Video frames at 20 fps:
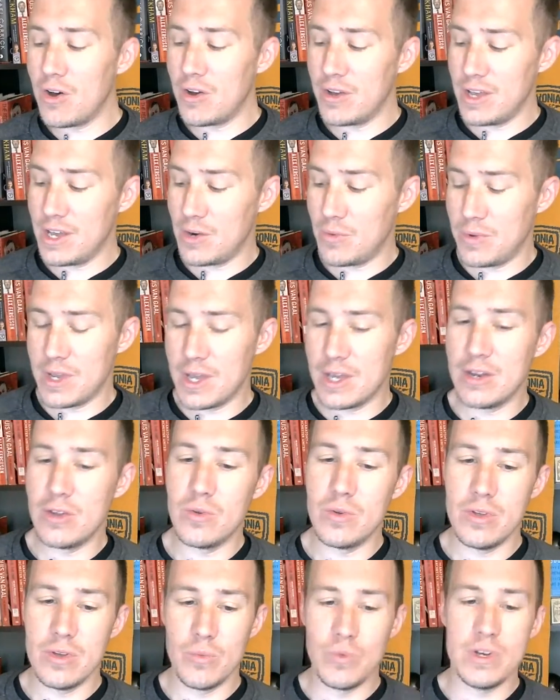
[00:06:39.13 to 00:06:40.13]
Oh yeah, did we get it?
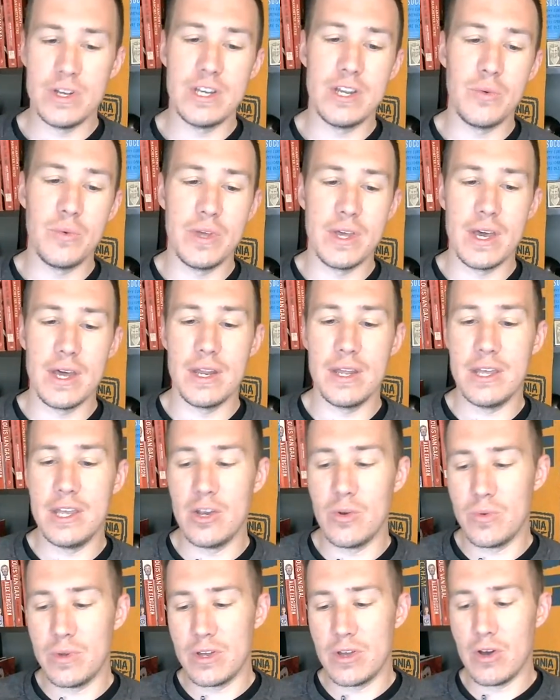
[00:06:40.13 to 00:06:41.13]
Did we get it? Here
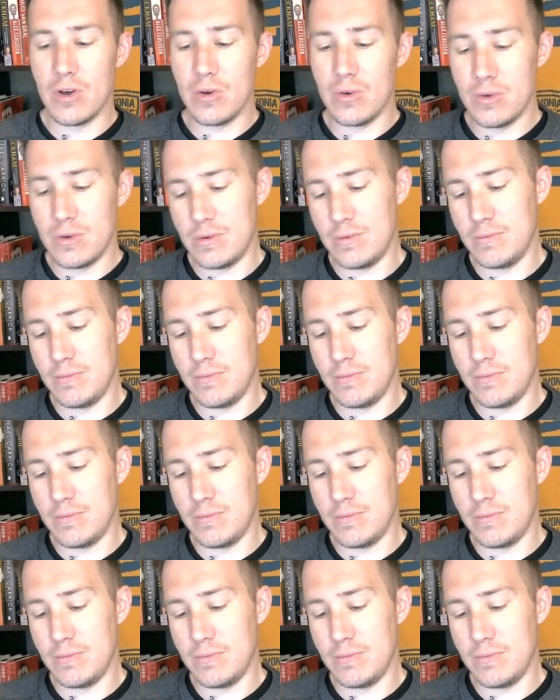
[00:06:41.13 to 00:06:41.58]
we go.